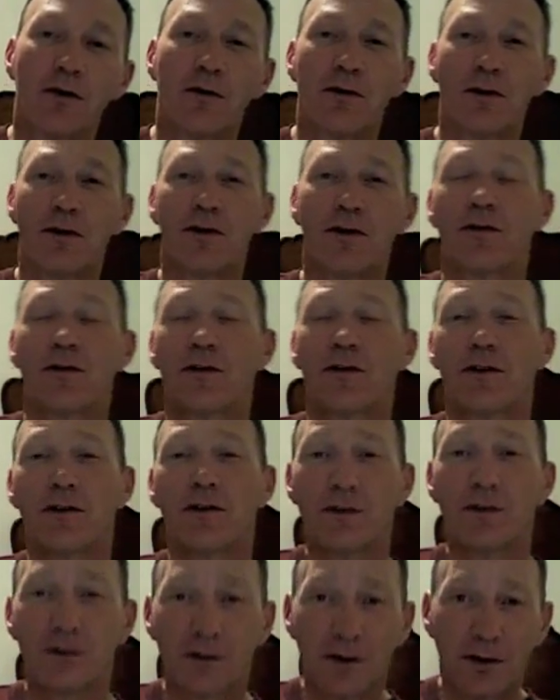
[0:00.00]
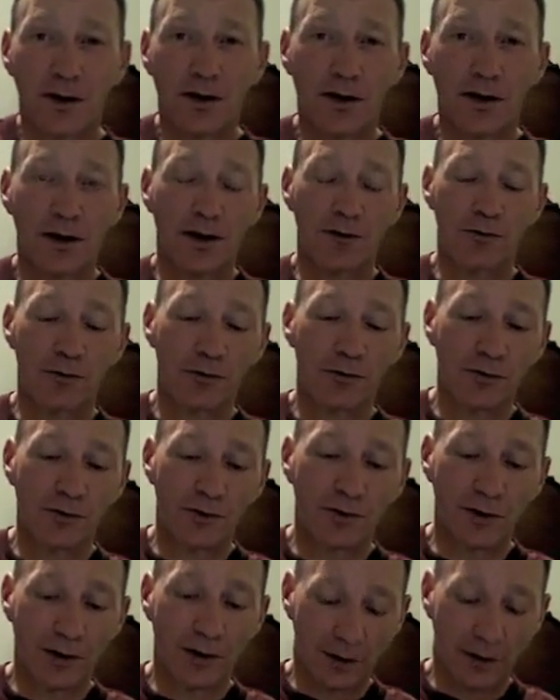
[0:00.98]
This is an
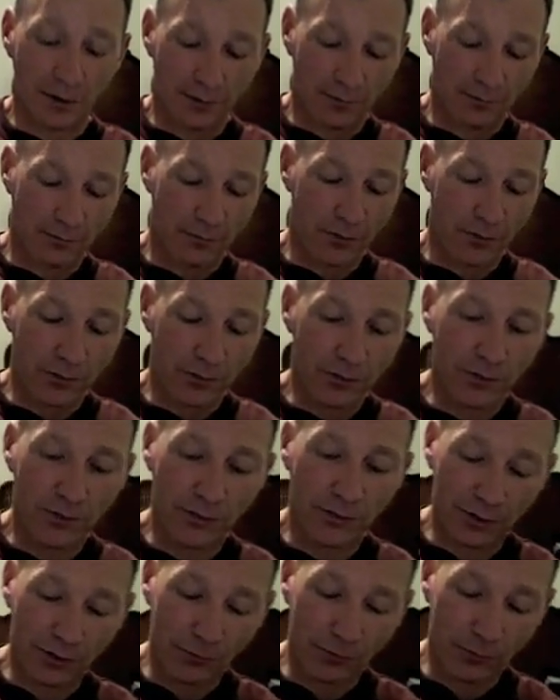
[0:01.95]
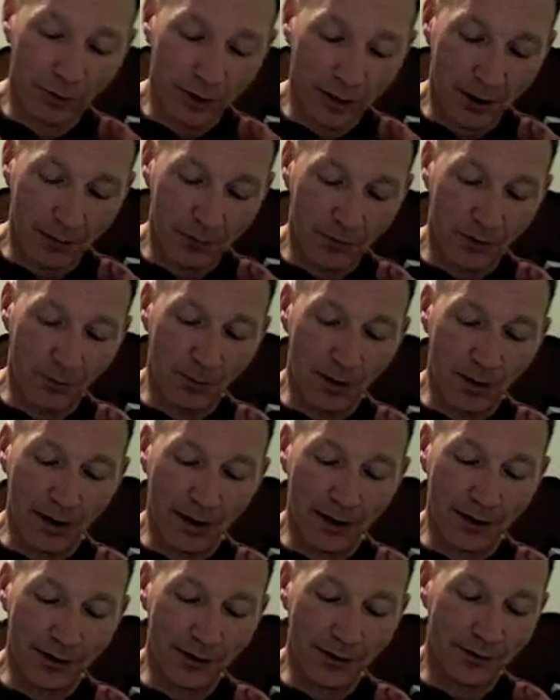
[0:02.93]
interesting verse, and what comes to
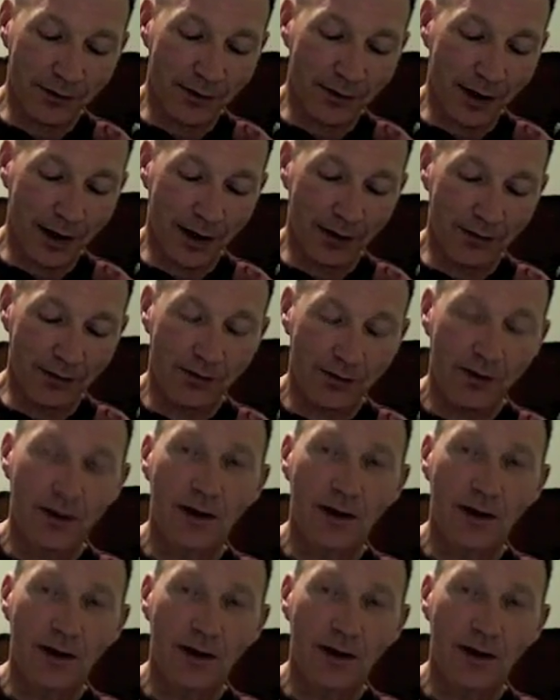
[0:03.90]
mind is that